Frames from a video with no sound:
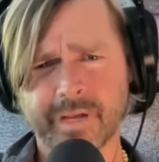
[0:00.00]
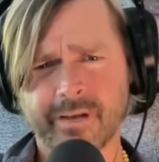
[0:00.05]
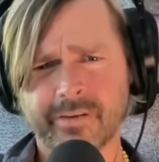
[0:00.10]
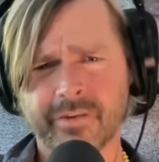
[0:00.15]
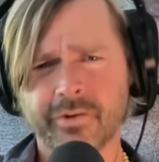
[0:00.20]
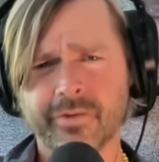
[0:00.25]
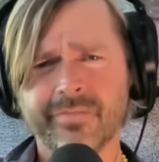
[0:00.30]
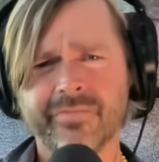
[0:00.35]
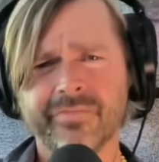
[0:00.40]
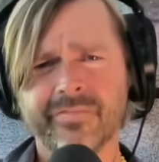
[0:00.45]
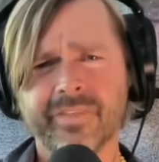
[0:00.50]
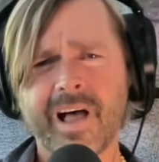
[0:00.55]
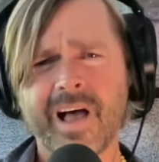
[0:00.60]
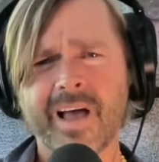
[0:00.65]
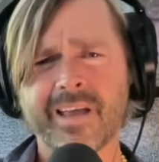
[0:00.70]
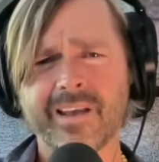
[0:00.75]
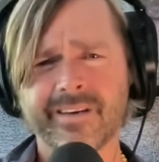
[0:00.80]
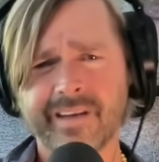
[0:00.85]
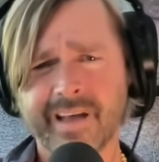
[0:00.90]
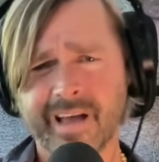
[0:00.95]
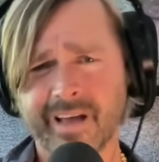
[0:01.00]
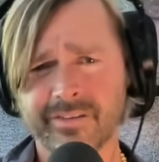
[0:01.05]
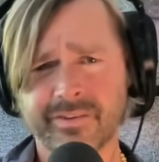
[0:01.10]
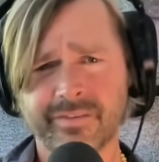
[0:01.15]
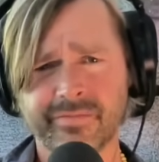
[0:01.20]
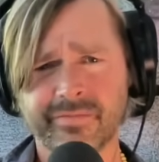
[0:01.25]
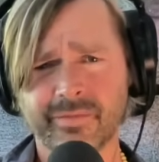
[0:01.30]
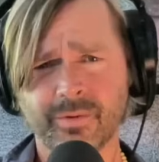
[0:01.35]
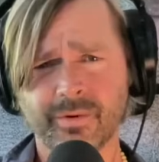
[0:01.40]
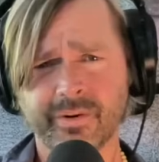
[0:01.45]
You're flying down to
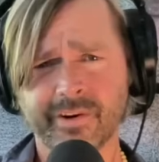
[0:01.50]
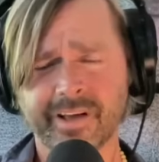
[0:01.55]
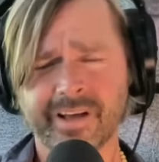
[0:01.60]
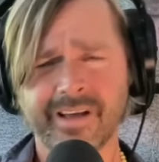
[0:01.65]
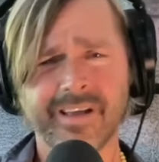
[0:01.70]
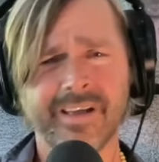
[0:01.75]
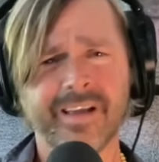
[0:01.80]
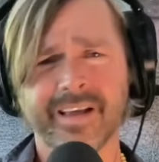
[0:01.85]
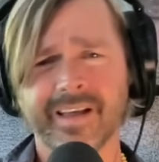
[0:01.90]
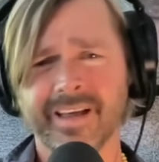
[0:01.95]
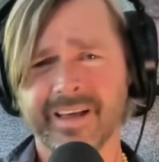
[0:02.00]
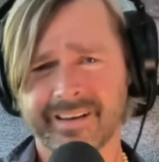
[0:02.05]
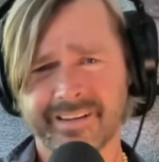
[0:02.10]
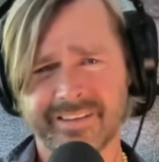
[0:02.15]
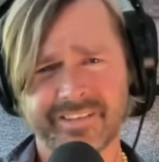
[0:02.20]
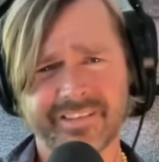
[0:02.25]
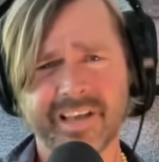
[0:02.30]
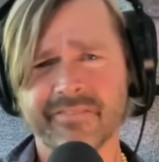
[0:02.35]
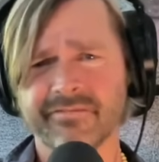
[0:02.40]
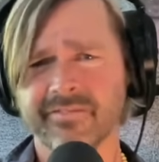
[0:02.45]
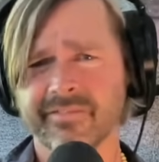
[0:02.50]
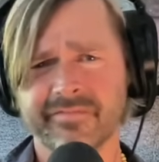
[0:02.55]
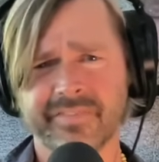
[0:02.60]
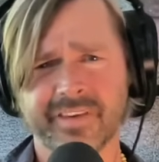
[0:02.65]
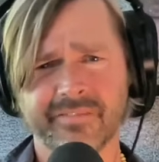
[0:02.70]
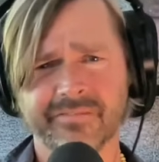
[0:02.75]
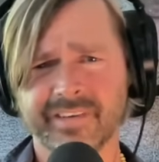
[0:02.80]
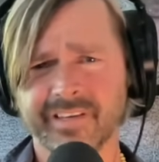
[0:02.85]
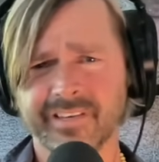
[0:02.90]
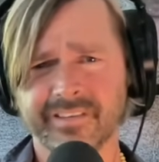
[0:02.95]
Florida in a
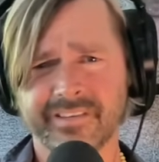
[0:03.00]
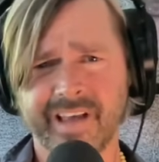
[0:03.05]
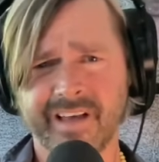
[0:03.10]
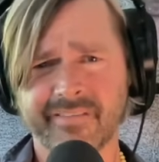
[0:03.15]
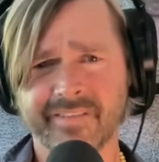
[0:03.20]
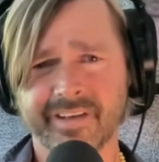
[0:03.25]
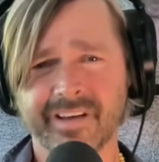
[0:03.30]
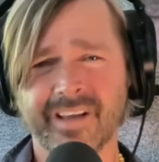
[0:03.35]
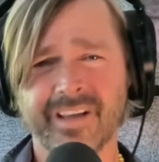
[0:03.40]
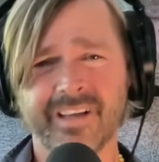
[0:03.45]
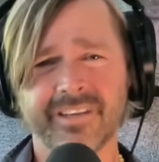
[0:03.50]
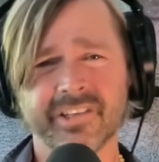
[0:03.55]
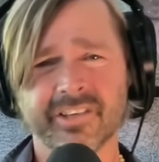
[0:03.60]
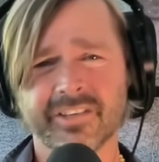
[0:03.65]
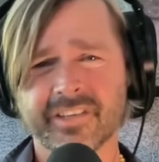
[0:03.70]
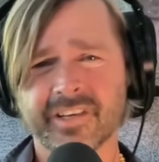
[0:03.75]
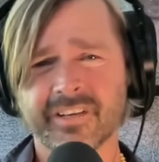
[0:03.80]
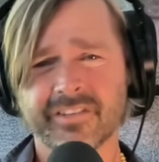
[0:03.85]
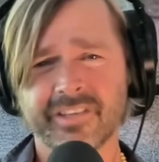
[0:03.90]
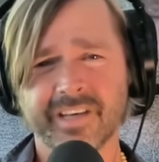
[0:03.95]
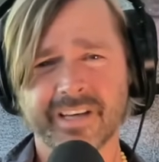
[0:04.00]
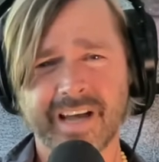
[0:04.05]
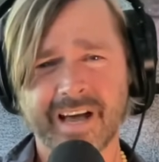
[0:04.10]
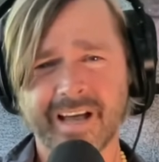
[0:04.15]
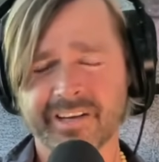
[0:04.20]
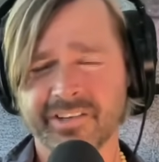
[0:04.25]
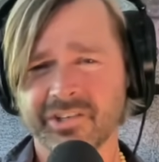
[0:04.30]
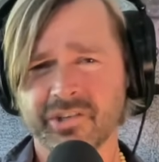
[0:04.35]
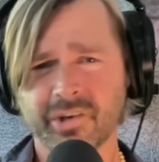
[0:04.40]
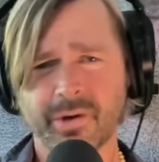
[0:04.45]
757 just because you got
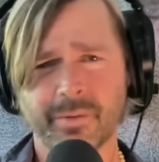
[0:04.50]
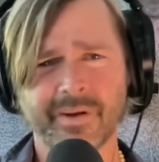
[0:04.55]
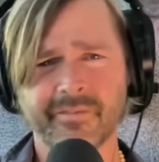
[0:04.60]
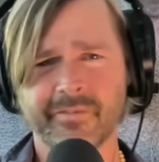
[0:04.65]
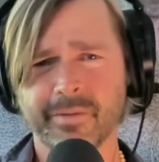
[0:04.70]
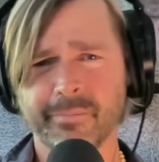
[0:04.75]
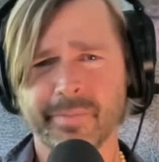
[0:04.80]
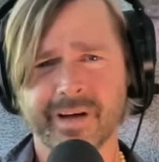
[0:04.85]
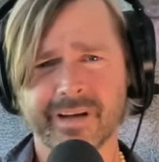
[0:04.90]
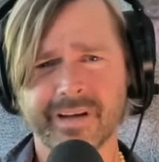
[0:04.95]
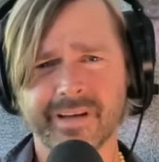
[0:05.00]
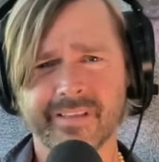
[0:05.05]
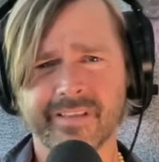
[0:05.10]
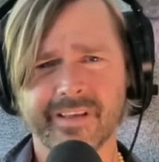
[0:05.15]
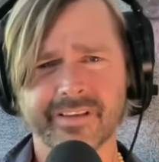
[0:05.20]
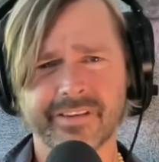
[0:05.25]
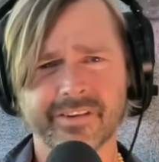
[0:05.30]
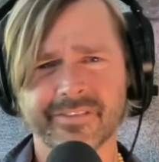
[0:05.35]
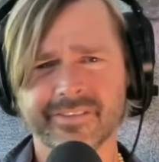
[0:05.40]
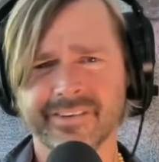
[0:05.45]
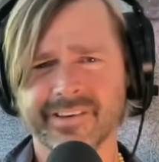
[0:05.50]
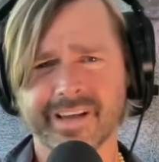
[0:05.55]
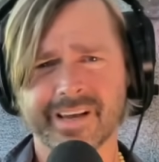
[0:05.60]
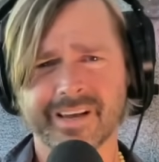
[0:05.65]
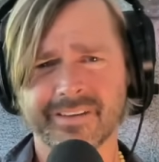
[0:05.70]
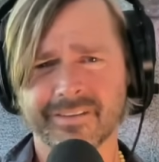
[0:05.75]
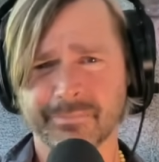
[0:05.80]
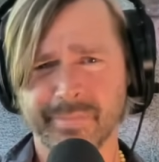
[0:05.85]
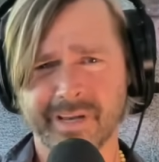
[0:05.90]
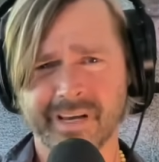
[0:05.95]
to show everybody that your dick
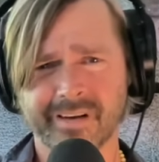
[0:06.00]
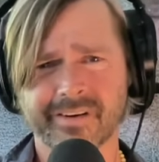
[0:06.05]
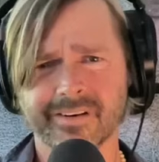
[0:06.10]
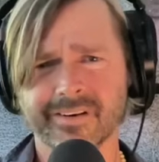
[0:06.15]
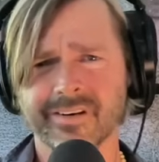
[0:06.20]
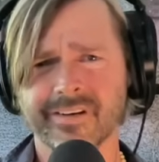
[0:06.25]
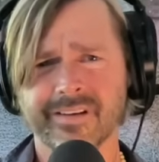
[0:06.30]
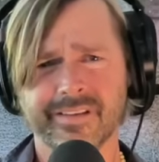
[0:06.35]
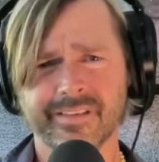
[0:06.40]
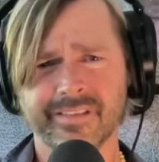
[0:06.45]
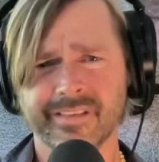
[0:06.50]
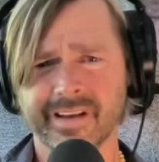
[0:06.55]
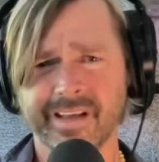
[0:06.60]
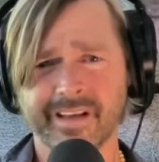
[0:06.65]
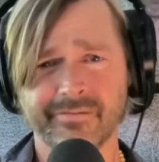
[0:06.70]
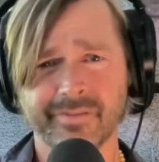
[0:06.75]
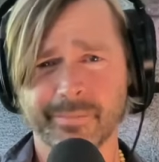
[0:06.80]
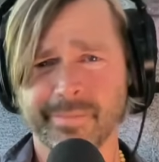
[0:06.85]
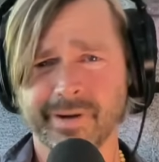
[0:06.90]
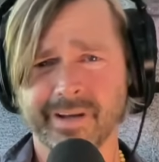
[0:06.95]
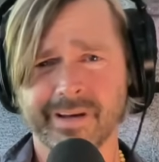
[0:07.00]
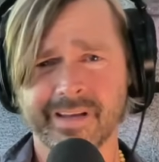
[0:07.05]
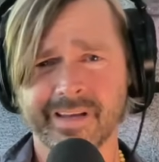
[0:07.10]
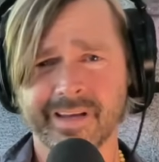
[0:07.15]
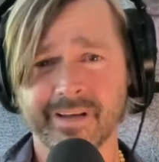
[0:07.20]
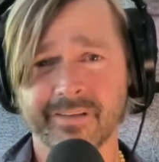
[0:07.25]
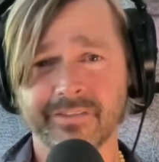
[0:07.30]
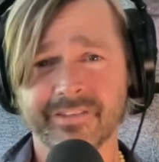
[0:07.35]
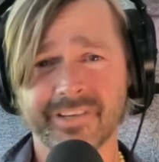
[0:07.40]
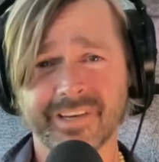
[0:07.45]
is bigger than everybody
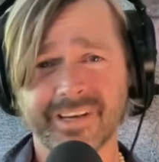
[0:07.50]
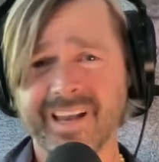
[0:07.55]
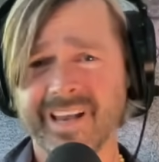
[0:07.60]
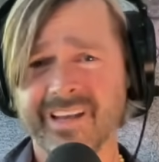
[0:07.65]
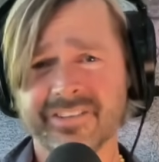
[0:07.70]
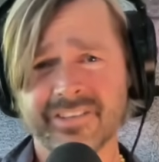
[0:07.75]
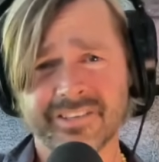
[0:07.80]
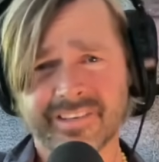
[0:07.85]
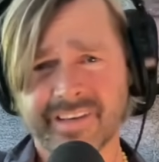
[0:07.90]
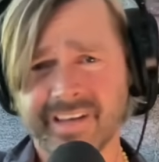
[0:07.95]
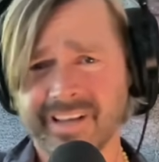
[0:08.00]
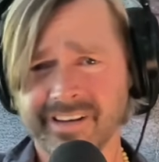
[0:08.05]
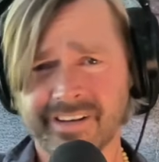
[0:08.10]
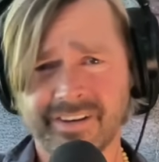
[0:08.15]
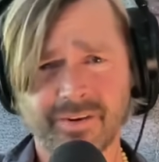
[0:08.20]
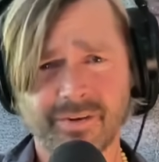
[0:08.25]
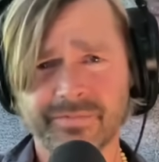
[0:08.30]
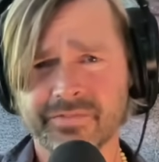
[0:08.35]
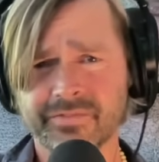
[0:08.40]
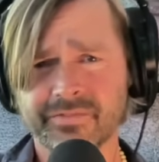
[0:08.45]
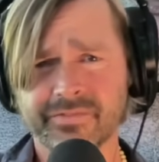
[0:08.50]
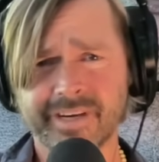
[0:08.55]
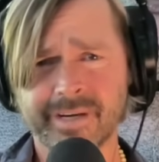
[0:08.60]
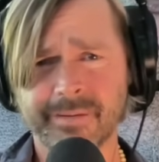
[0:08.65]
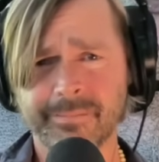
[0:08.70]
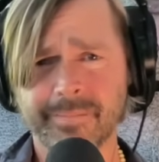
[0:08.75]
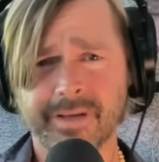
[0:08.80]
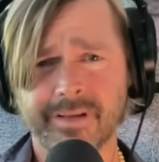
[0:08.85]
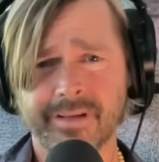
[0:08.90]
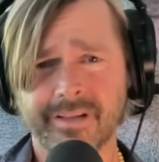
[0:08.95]
else. You can't just get a
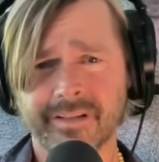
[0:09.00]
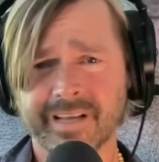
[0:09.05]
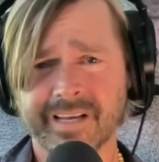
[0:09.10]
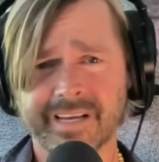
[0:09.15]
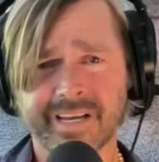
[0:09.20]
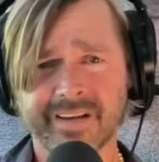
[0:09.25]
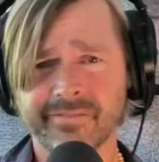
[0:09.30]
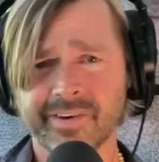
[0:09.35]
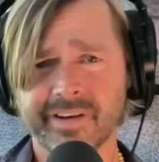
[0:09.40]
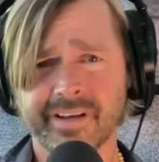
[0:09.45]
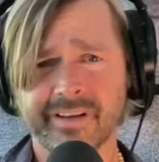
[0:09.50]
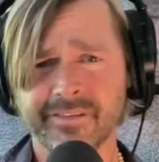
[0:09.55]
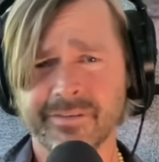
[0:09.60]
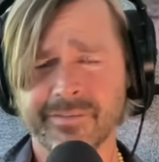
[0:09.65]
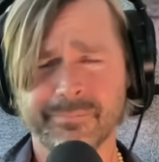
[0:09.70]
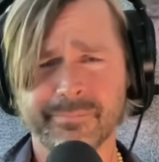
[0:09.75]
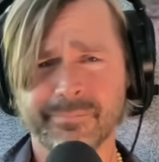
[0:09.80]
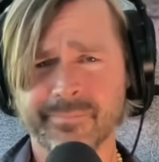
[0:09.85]
Gulfstream like every other,